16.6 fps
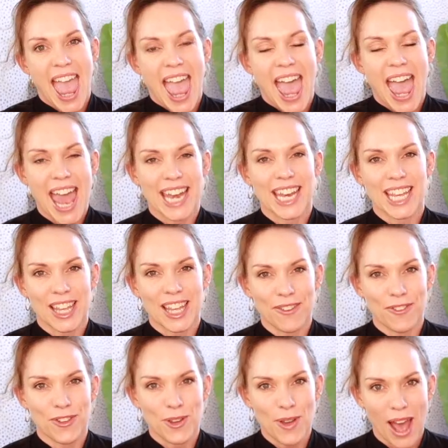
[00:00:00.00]
And
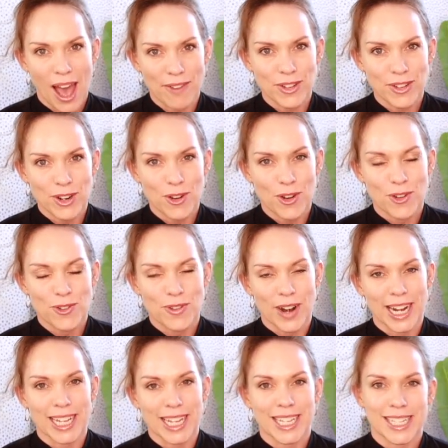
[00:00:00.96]
if you haven't
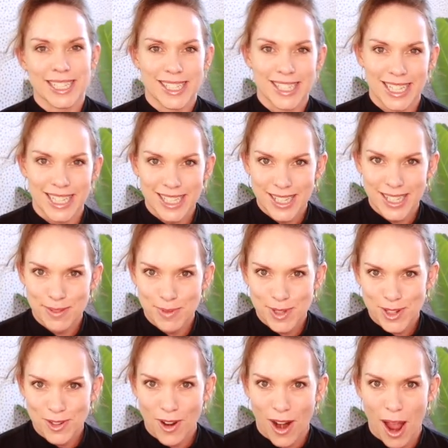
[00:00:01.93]
already, consider
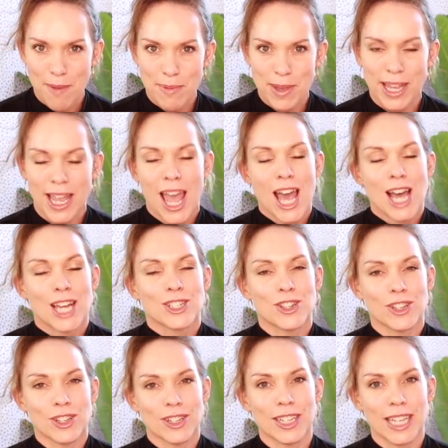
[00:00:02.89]
subscribing
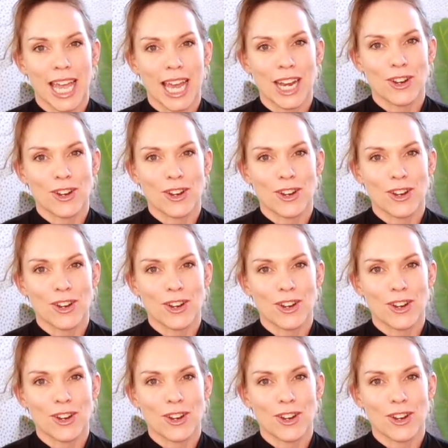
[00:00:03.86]
so you get